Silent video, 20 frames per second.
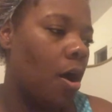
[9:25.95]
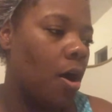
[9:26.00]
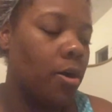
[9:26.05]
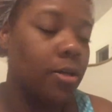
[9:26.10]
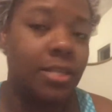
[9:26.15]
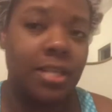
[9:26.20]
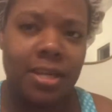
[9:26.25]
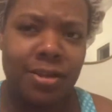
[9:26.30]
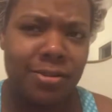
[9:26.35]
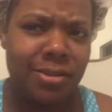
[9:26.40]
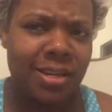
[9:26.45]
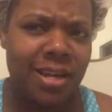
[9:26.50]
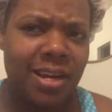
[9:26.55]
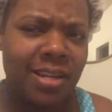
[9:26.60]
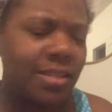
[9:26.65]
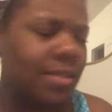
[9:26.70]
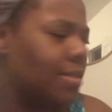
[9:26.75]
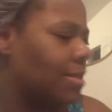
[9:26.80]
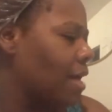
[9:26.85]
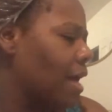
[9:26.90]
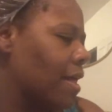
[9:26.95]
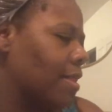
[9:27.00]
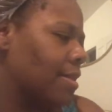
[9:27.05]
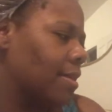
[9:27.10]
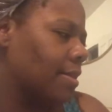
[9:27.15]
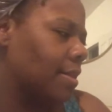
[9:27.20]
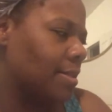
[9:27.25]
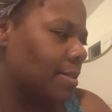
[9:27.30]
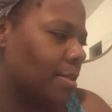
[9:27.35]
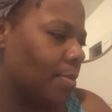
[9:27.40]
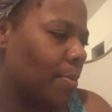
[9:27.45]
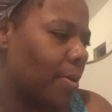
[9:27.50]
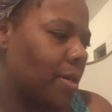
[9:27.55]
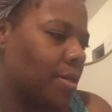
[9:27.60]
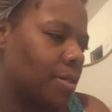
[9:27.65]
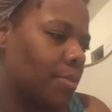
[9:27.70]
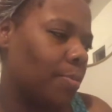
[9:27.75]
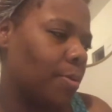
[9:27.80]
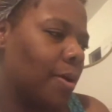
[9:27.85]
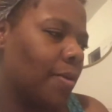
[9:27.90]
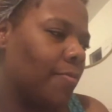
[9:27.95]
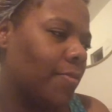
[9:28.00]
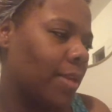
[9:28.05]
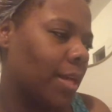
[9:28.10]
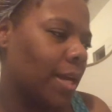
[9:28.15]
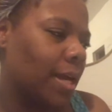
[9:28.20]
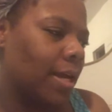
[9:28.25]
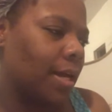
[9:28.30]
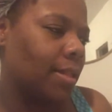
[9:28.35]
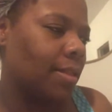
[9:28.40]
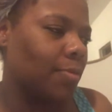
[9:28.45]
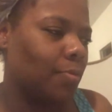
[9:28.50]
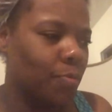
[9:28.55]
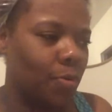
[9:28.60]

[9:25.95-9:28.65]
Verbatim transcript: are tater tots i think that's impossible i feel like i got the